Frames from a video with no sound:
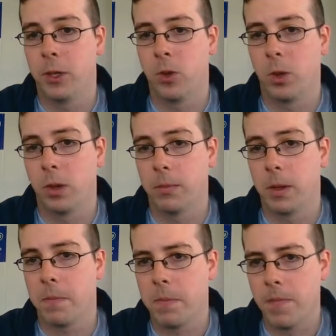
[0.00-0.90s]
control of
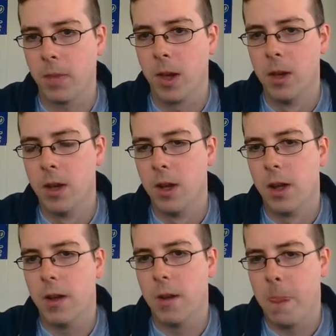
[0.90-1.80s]
it.
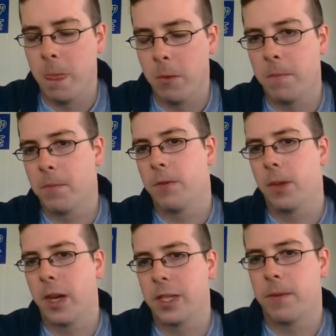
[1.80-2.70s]
Well, if
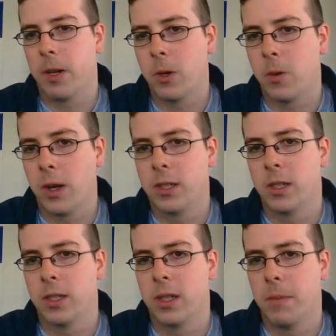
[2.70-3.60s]
you guys have any
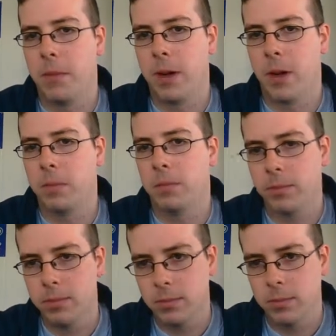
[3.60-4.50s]
questions, let me know.
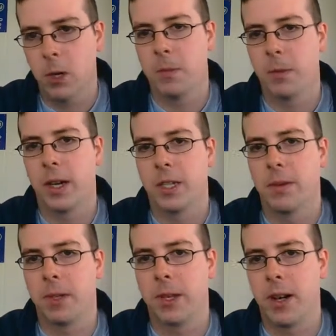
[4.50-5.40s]
Hope you guys
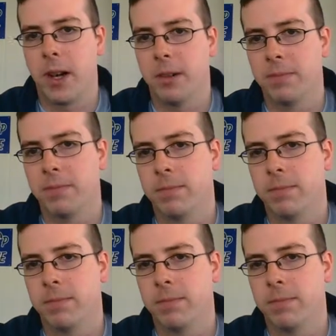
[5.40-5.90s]
have a good night.